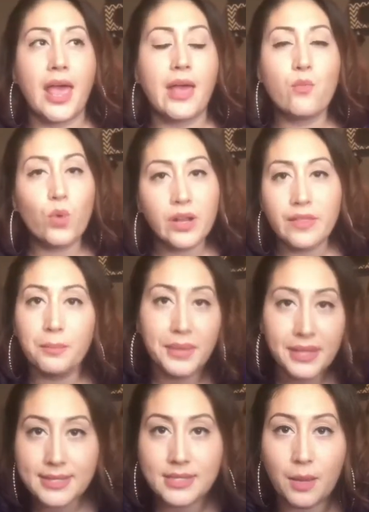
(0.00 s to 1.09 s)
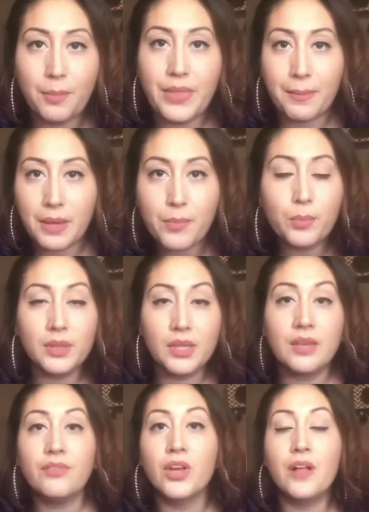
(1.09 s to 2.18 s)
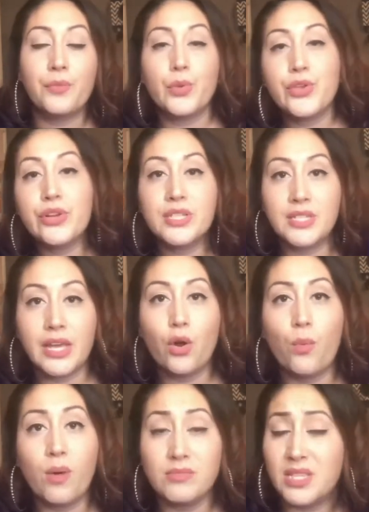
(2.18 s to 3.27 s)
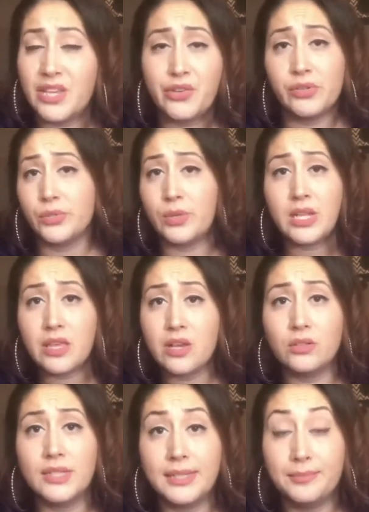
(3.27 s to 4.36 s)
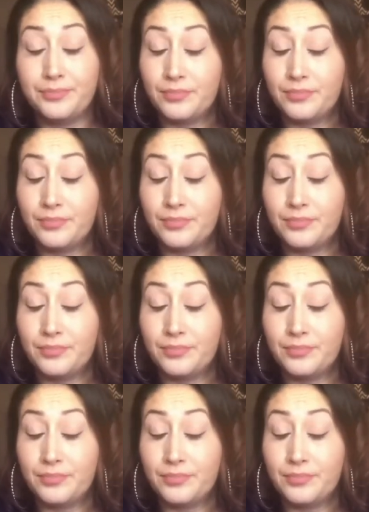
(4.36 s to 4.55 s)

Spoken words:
And one of the myths that people believe when you're a stay-at-home mom is that you don't do anything all day.